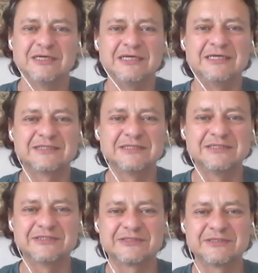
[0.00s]
it
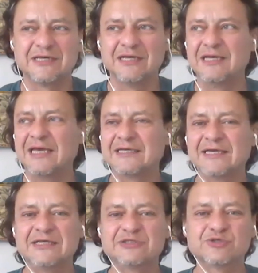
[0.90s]
is
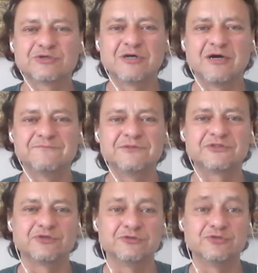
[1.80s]
against your comfort
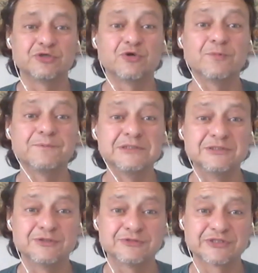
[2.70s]
zone. You are opening
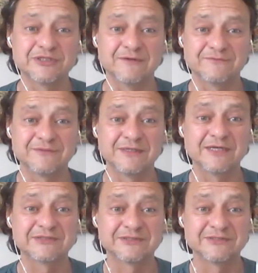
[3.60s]
yourself.
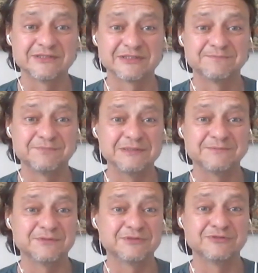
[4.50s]
That's the reason
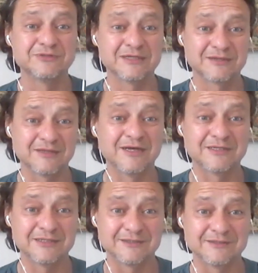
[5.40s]
people do not
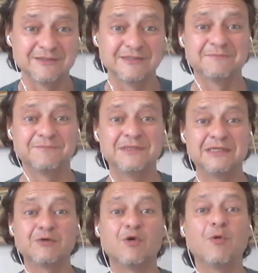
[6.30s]
like it,
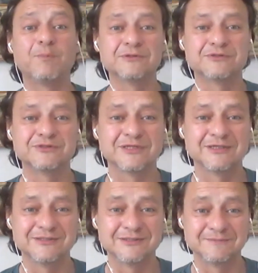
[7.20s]
being open to the
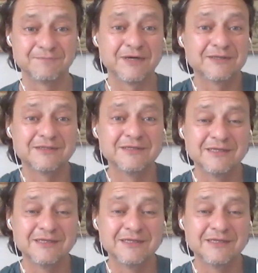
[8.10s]
other. But